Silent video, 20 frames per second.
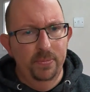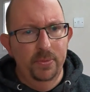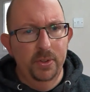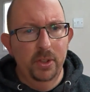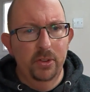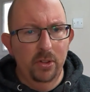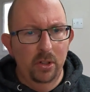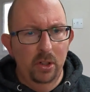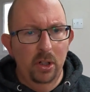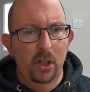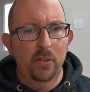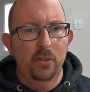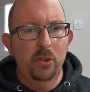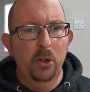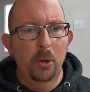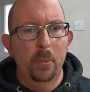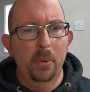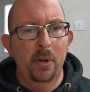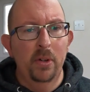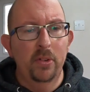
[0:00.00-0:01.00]
There's a lot of
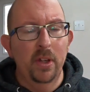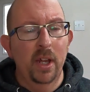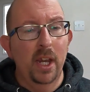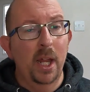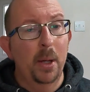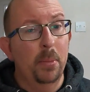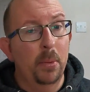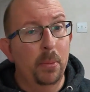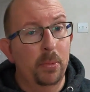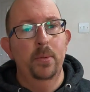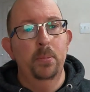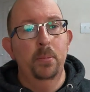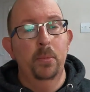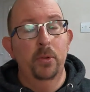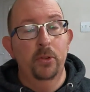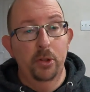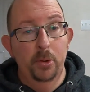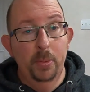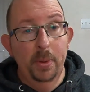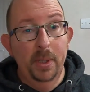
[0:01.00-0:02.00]
companies out there,
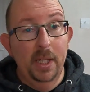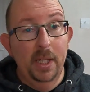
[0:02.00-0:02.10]
but do be